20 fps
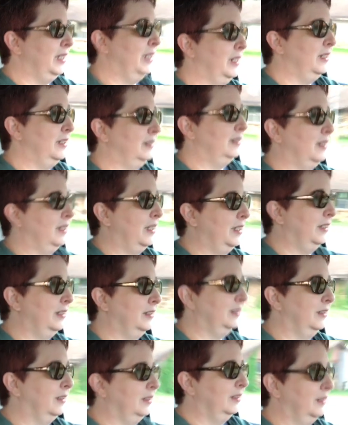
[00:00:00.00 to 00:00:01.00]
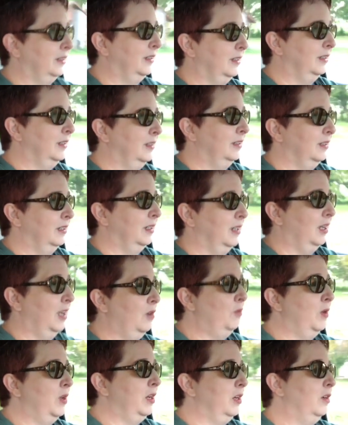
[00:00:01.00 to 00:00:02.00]
and it's like,
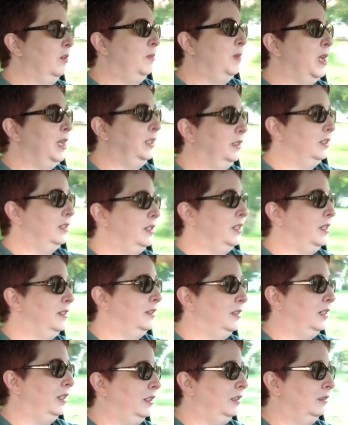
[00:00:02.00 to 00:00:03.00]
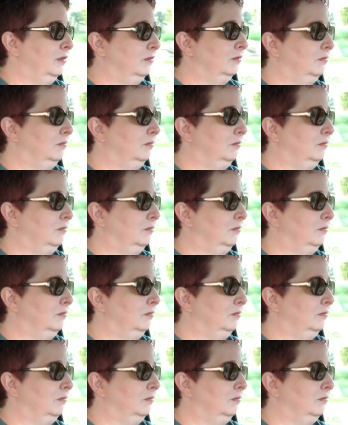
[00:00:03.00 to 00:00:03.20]
I want to go back to Disney.